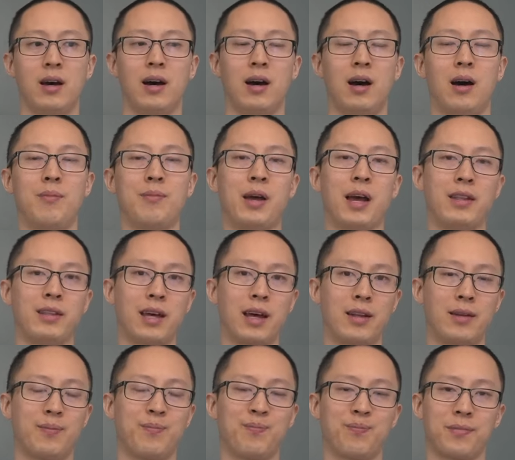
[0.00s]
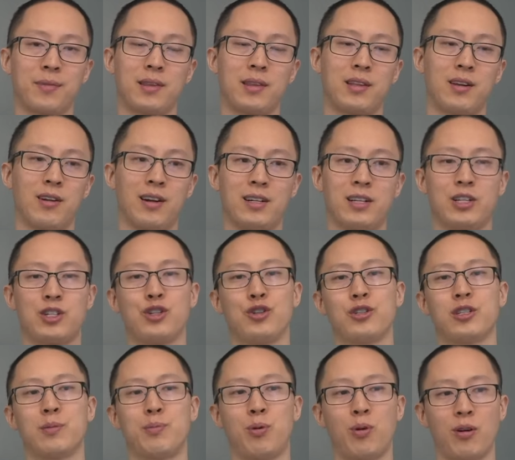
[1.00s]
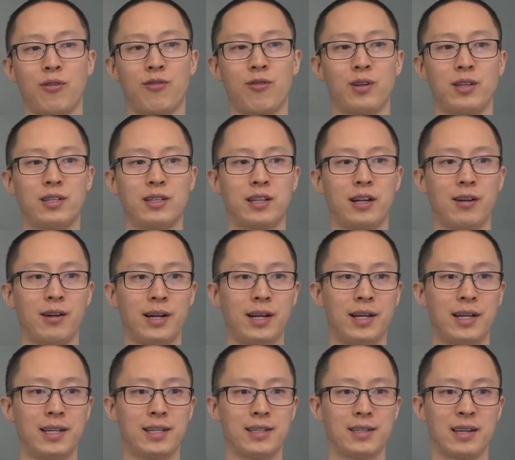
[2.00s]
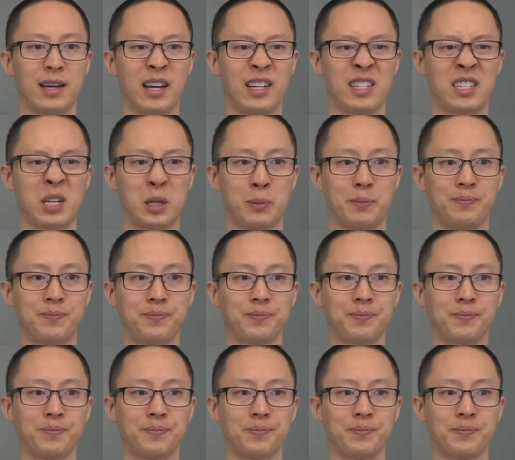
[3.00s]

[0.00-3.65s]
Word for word: Um, and then their additional support for this theory is that,